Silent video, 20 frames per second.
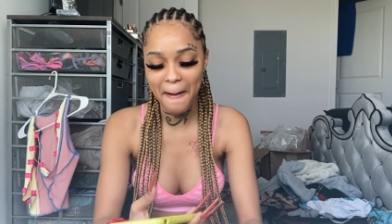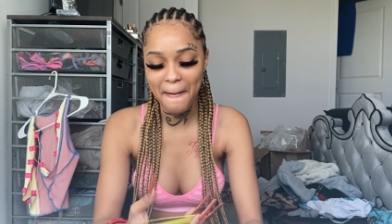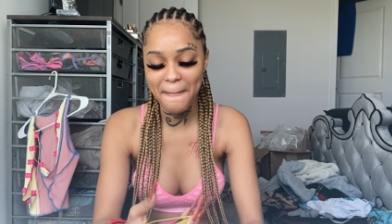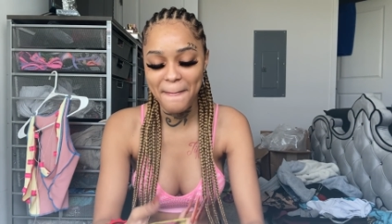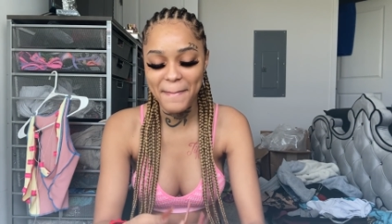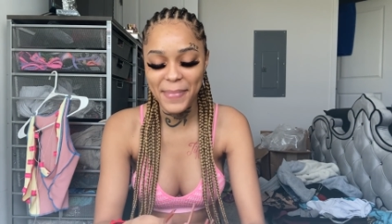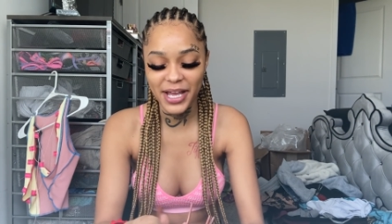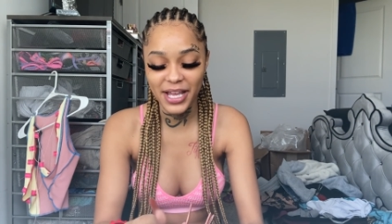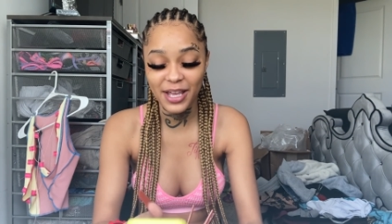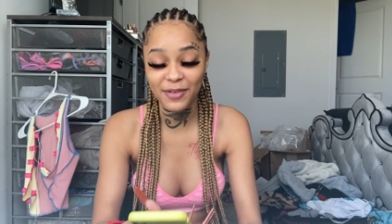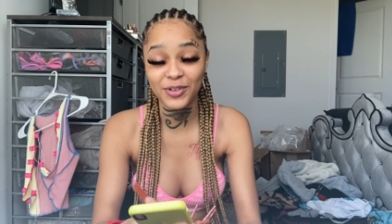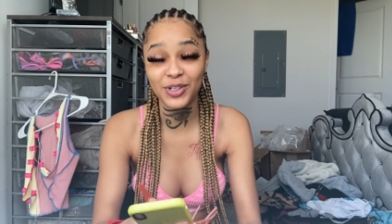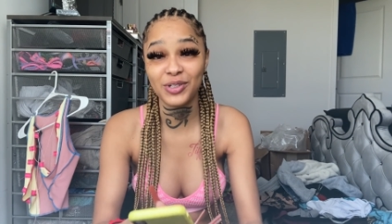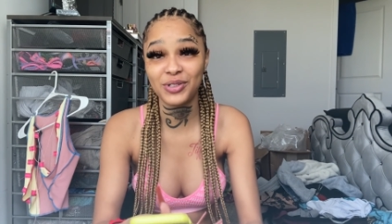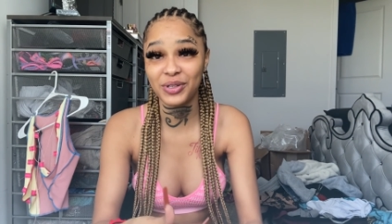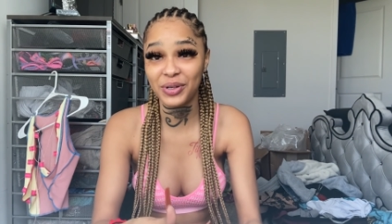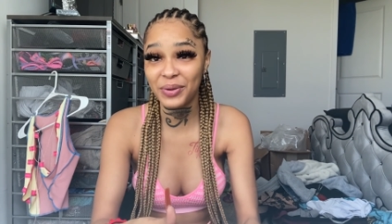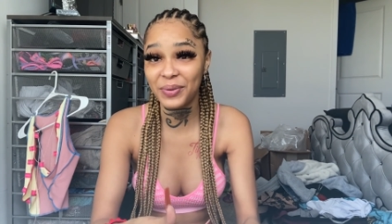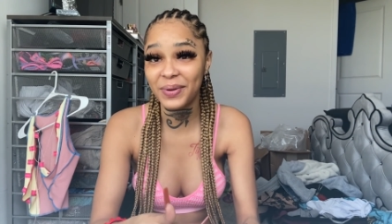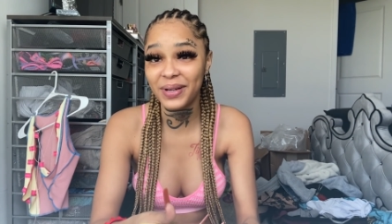But if you
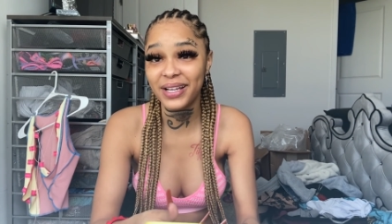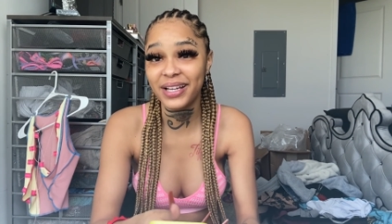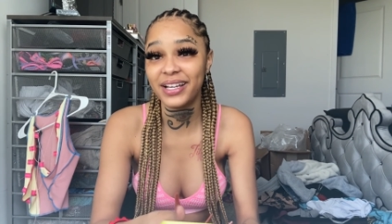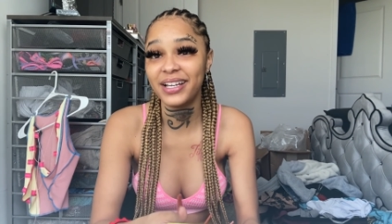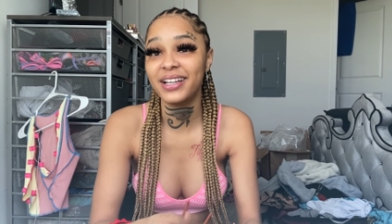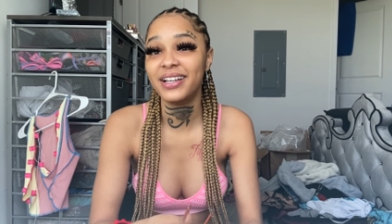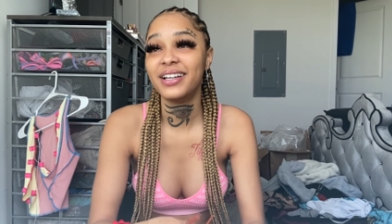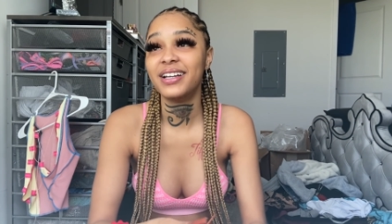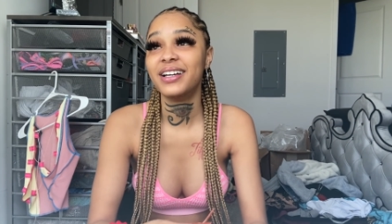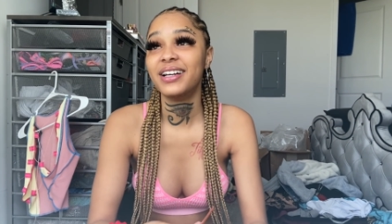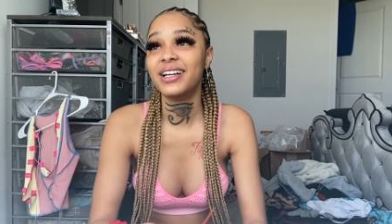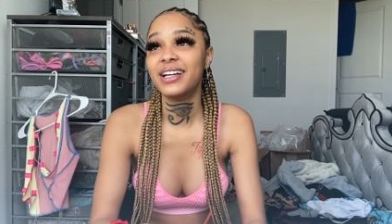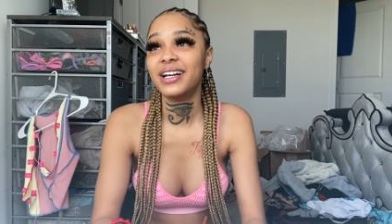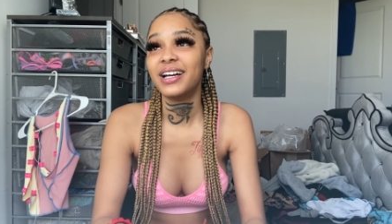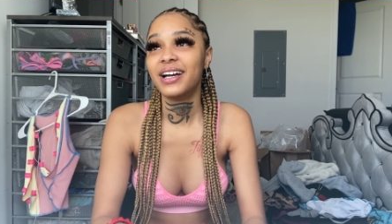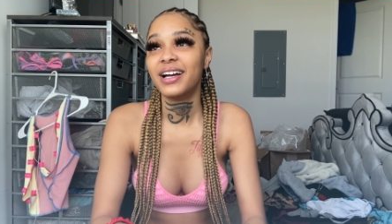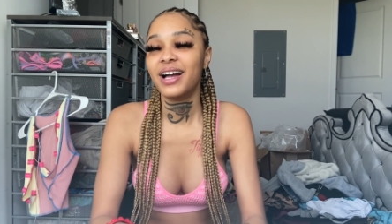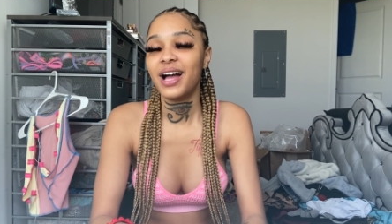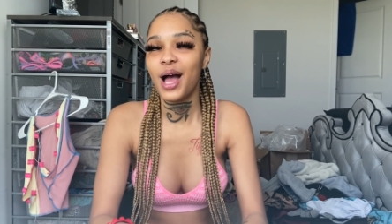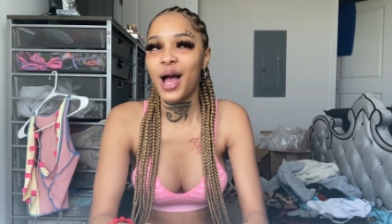do want
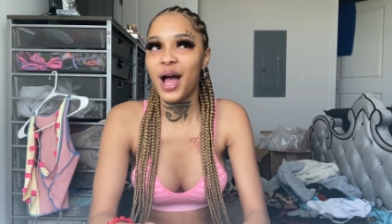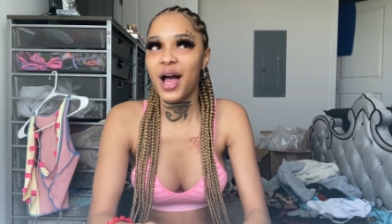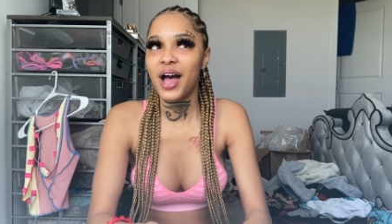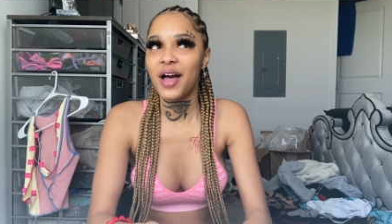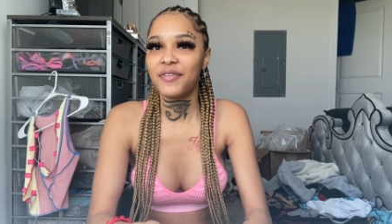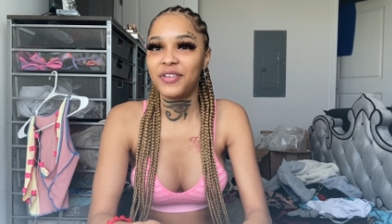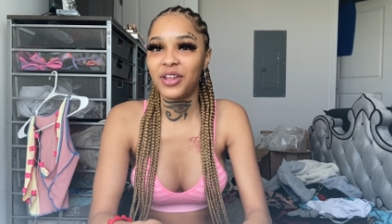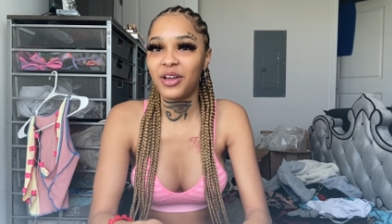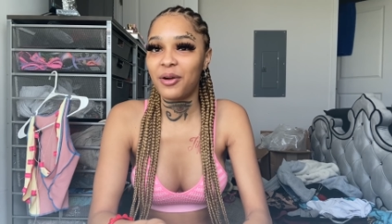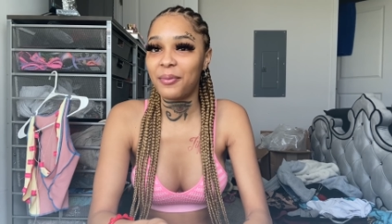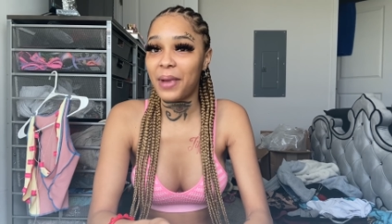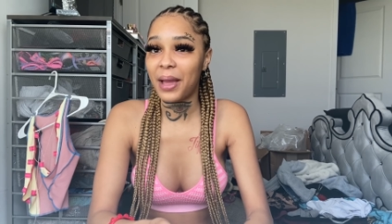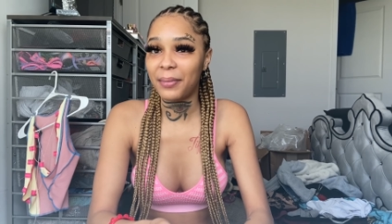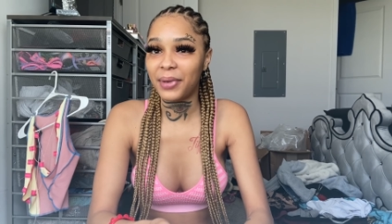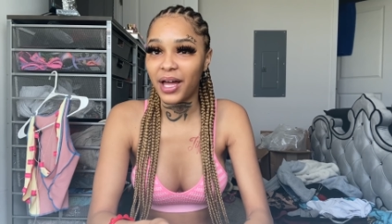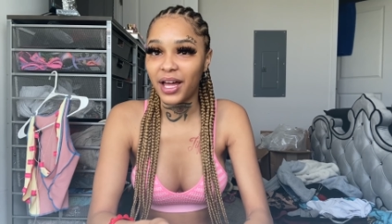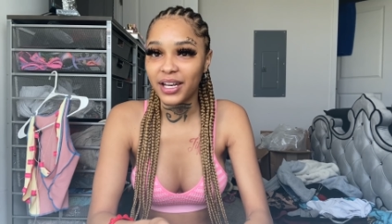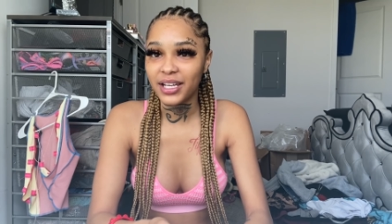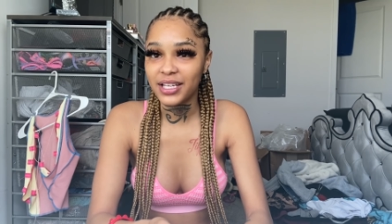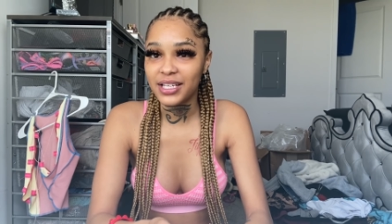a video on my
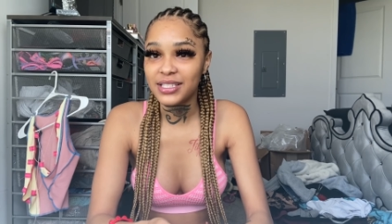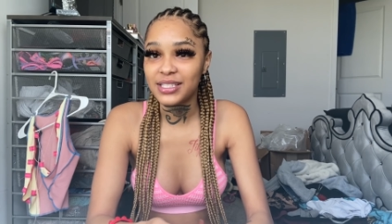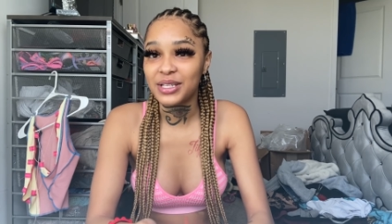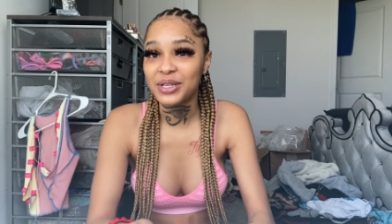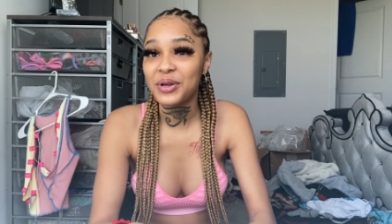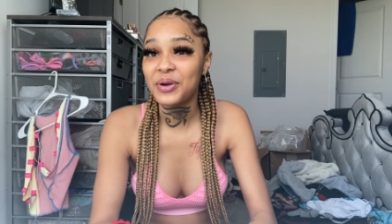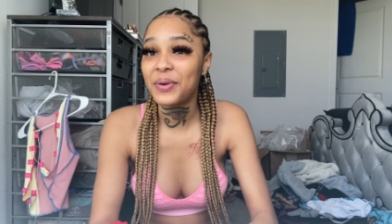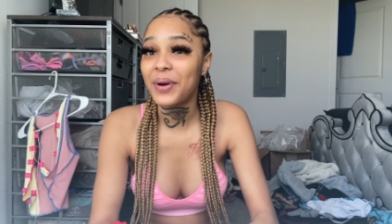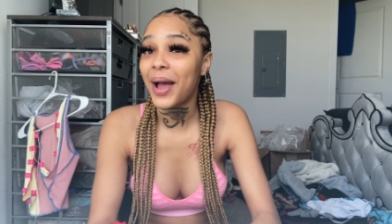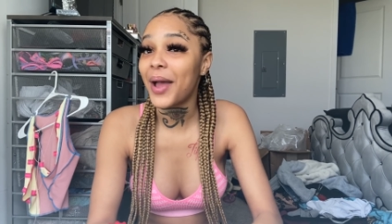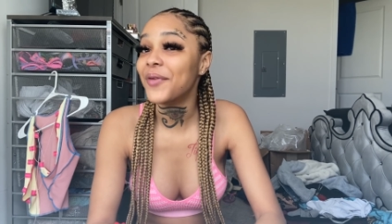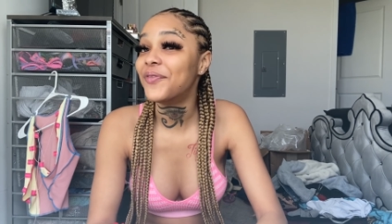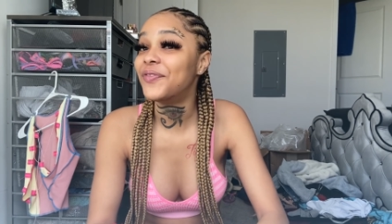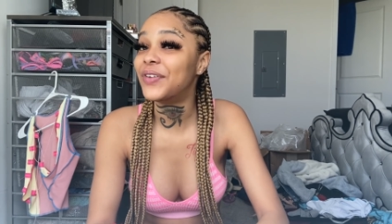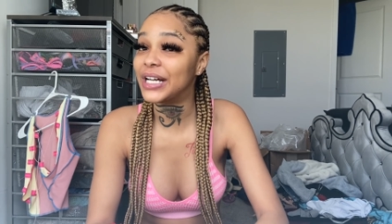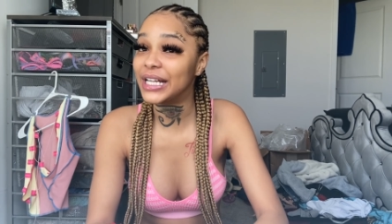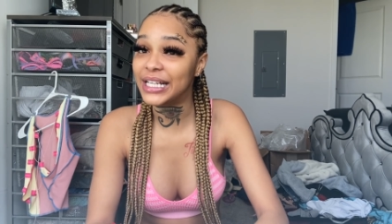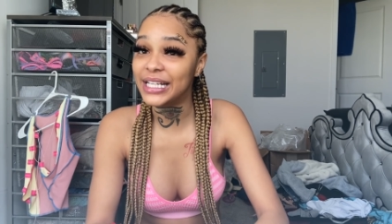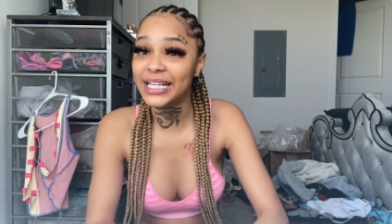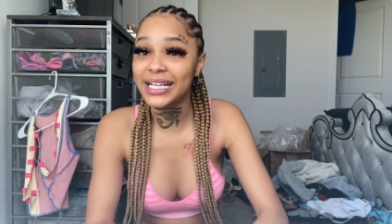bodies and who I
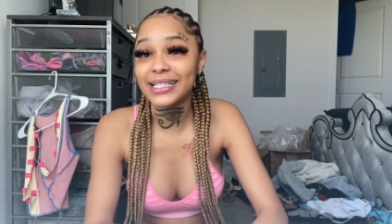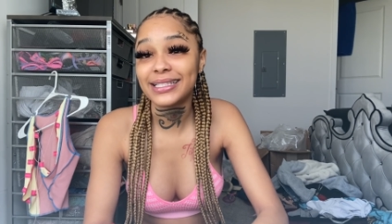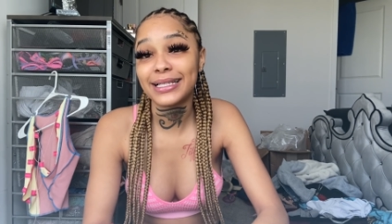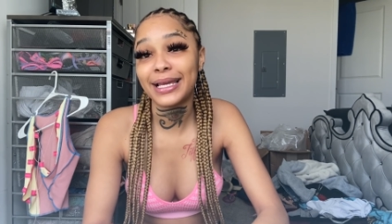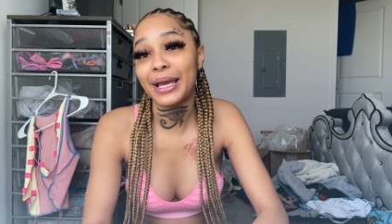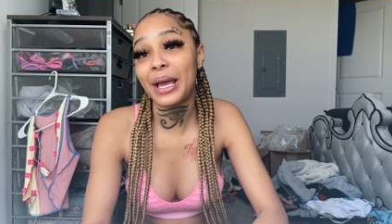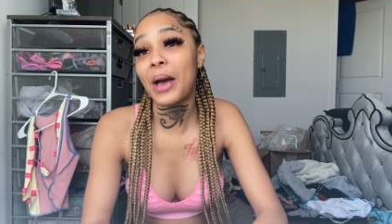fucked and